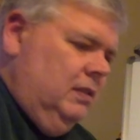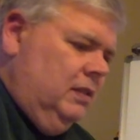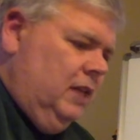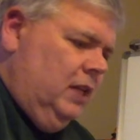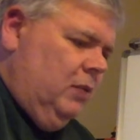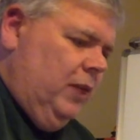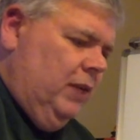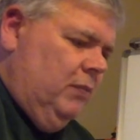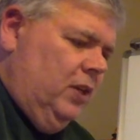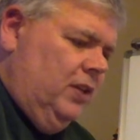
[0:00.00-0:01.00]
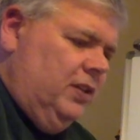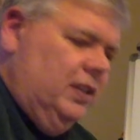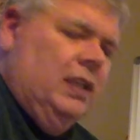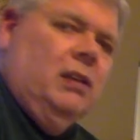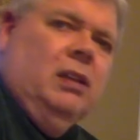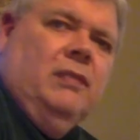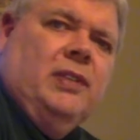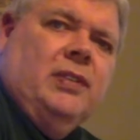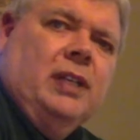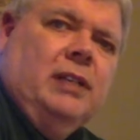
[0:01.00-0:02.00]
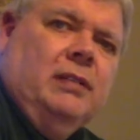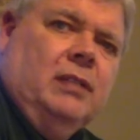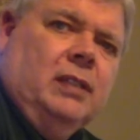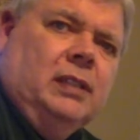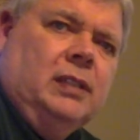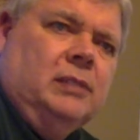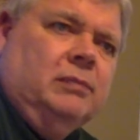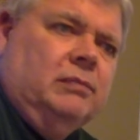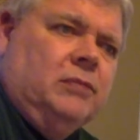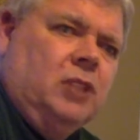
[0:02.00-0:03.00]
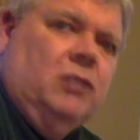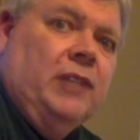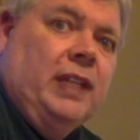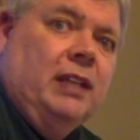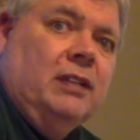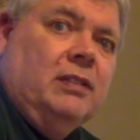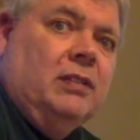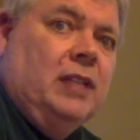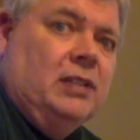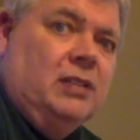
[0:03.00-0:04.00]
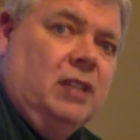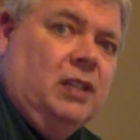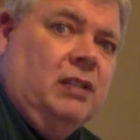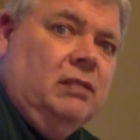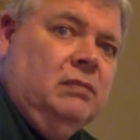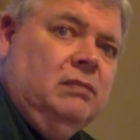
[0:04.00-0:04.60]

kind of reemerged, and then all of a sudden, COVID hit. So that's another